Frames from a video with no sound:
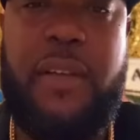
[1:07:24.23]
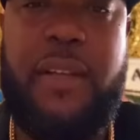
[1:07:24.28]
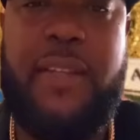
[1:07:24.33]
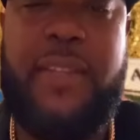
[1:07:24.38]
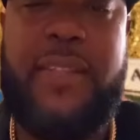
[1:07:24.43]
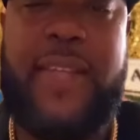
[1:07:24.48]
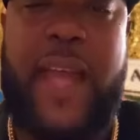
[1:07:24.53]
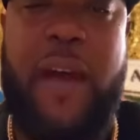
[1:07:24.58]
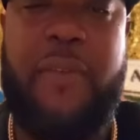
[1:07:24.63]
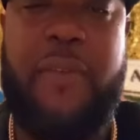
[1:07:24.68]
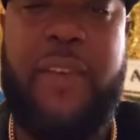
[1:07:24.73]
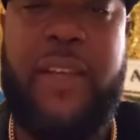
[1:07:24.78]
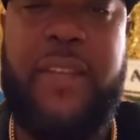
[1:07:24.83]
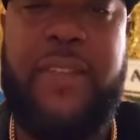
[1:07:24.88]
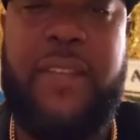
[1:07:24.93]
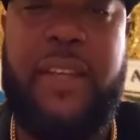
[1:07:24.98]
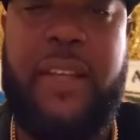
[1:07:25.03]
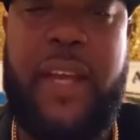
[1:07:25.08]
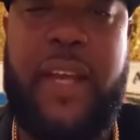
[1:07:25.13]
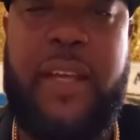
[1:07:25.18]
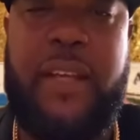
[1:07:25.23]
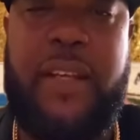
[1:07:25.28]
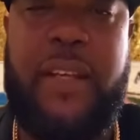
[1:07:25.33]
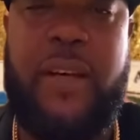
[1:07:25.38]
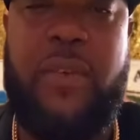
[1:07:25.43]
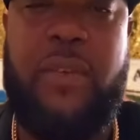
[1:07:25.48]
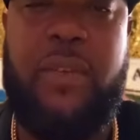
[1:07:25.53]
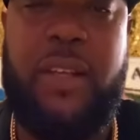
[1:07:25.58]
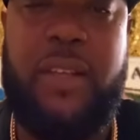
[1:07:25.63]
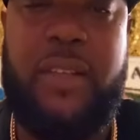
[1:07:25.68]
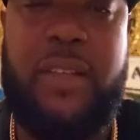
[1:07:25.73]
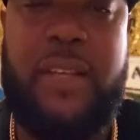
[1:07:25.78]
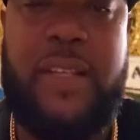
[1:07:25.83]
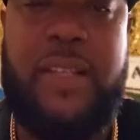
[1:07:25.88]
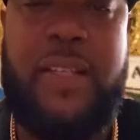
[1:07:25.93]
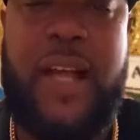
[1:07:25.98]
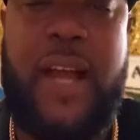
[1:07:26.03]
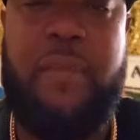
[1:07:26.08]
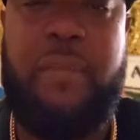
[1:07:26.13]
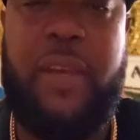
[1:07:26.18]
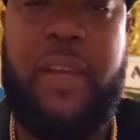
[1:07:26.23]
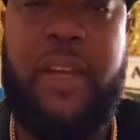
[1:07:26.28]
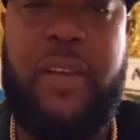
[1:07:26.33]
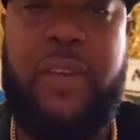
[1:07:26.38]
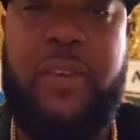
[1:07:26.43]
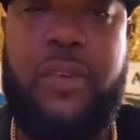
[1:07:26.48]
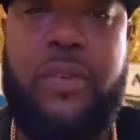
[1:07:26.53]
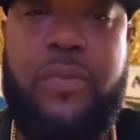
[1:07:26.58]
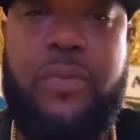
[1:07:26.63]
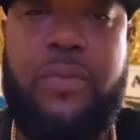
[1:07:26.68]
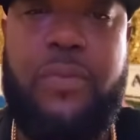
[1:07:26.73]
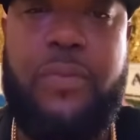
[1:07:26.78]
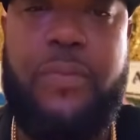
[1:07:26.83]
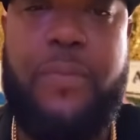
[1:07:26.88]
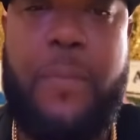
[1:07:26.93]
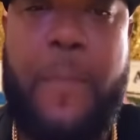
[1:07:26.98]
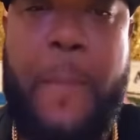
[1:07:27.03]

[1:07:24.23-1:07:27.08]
the Southeastern Indian looked just like me and you.